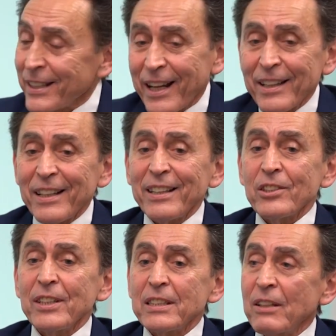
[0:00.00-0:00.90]
Canada
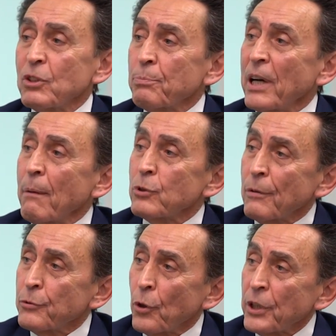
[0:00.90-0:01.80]
does not have the problems
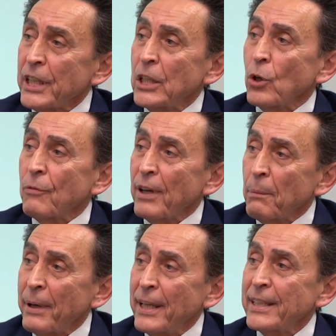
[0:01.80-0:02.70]
of Turkey, of
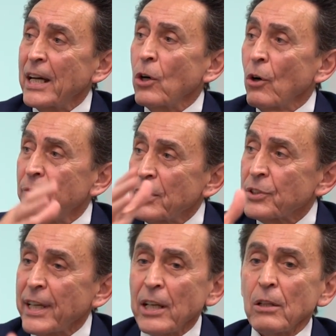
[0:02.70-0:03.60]
Albania, of
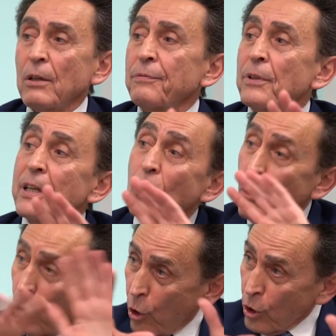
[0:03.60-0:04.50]
Israel, of
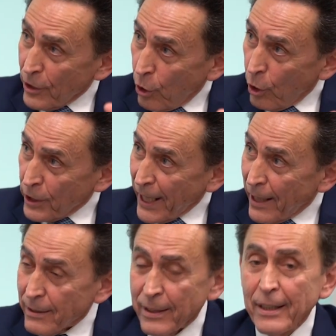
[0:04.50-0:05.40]
all
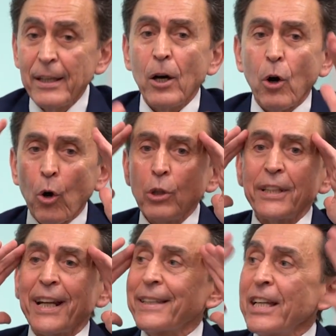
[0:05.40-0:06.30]
that. Mm-hmm. All
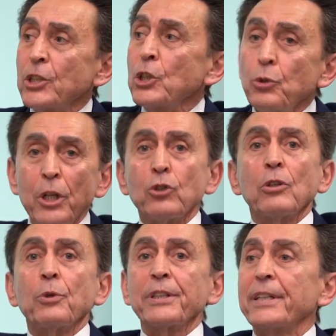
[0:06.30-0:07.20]
their attention units
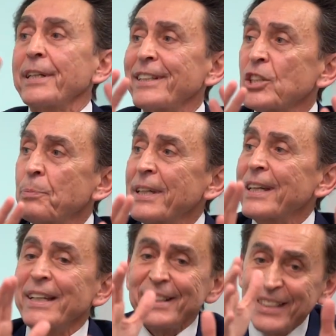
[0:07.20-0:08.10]
over there, it is
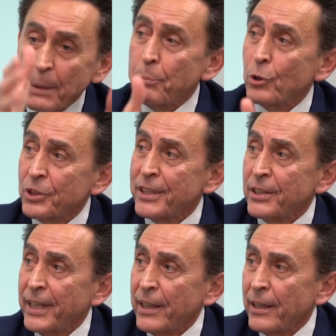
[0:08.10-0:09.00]
being
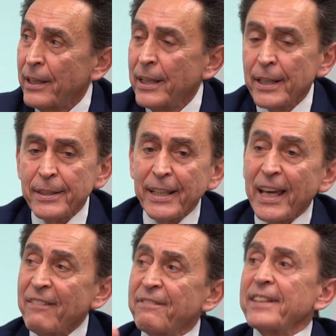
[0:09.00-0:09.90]
deposited there. They
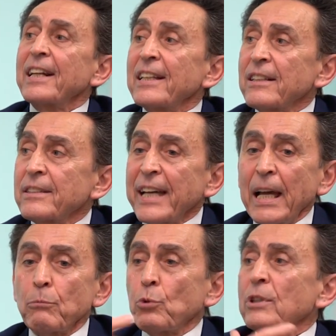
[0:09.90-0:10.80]
have very little
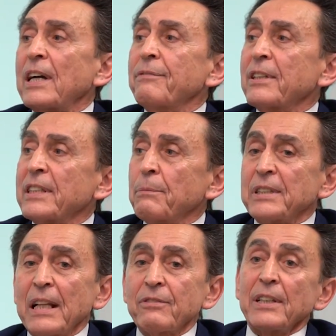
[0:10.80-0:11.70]
time to look after
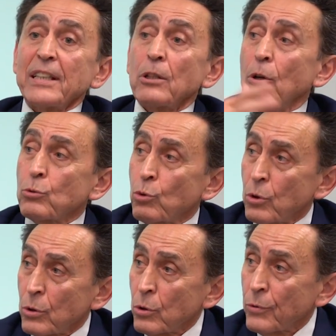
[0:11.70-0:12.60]
themselves, let alone to
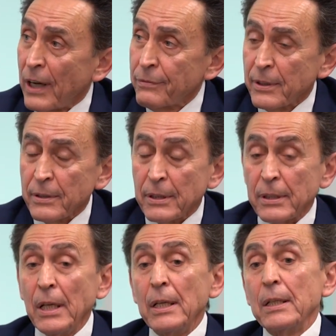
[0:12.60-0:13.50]
look
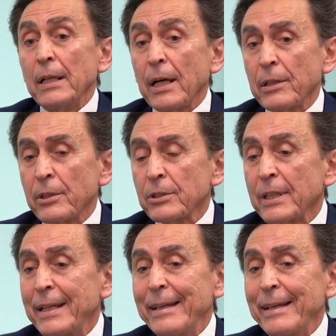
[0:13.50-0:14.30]
after others.